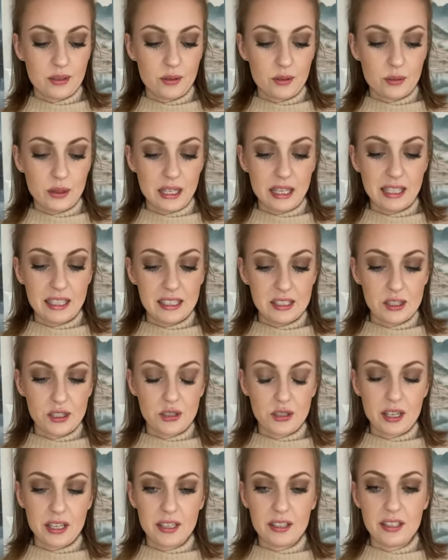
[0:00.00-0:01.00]
Why is
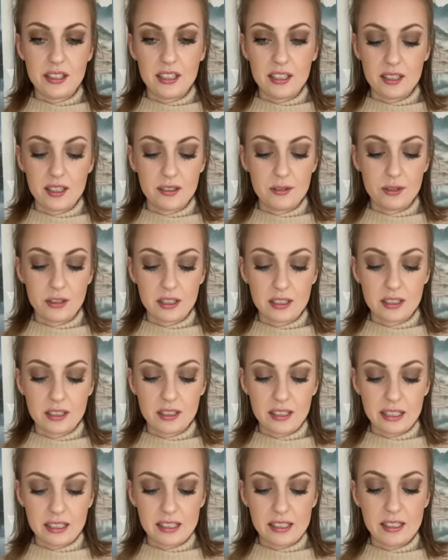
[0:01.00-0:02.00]
strength here for the
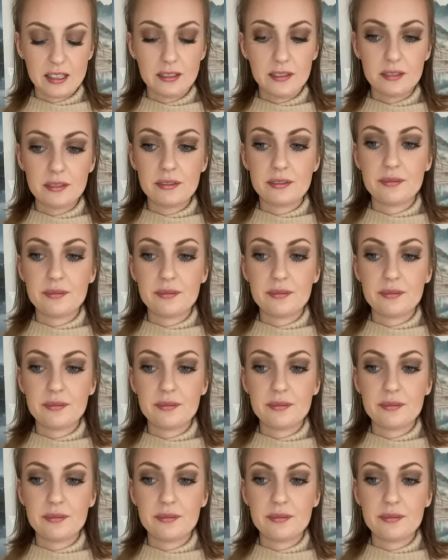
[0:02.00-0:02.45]
collective?